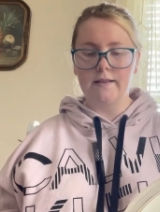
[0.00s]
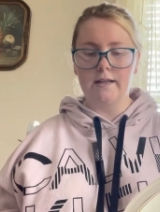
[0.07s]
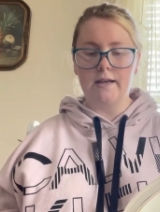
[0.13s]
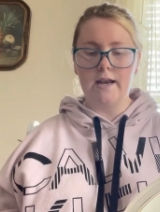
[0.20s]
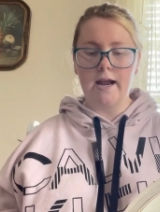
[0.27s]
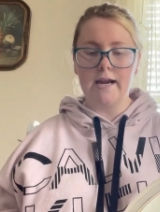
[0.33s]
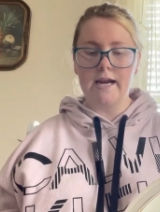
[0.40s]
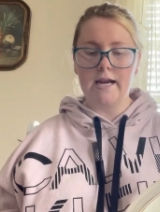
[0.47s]
the
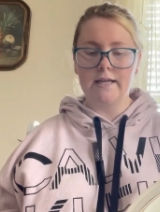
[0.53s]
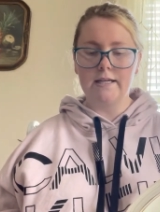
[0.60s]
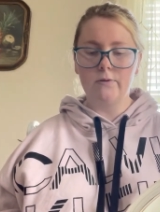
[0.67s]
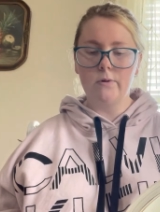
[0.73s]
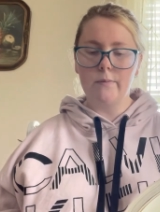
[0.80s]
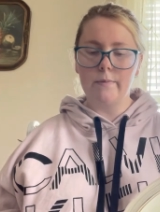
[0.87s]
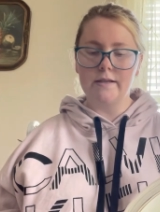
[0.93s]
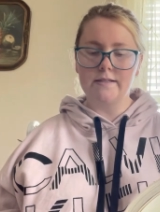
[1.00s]
night Andie
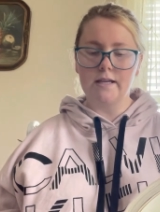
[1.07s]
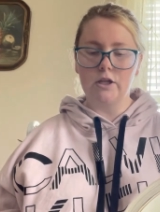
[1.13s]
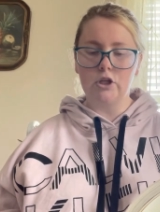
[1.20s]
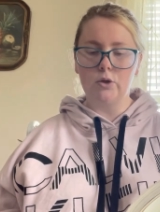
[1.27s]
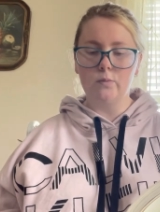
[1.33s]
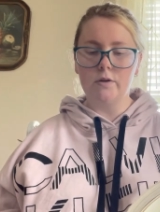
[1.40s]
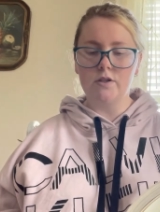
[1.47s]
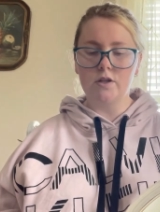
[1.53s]
went missing,
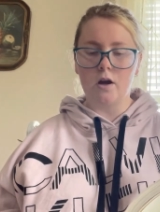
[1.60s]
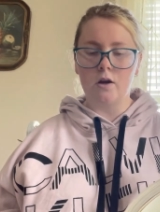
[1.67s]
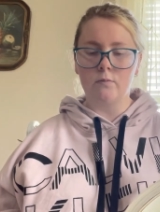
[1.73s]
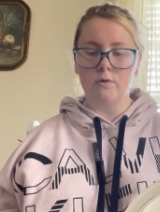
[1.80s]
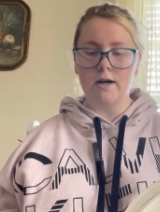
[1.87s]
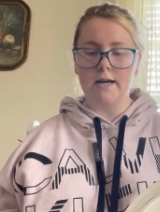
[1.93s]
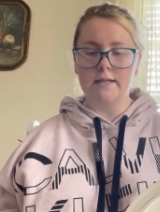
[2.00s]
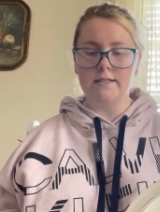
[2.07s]
you and Dawn
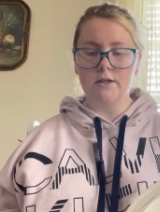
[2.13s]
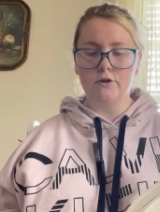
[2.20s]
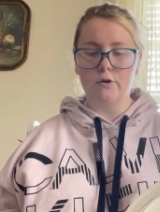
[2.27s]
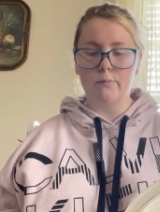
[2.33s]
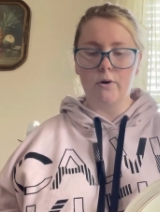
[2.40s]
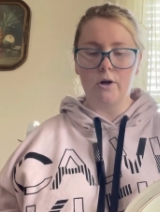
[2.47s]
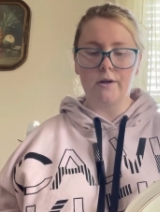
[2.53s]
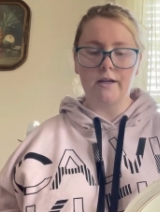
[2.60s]
were at a dinner
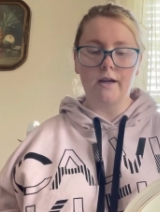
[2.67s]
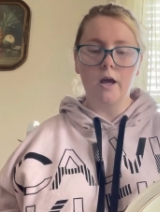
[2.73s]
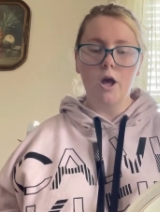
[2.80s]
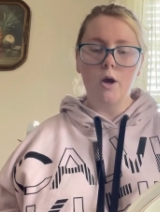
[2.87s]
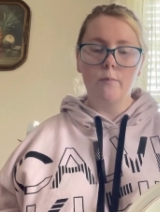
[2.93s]
party,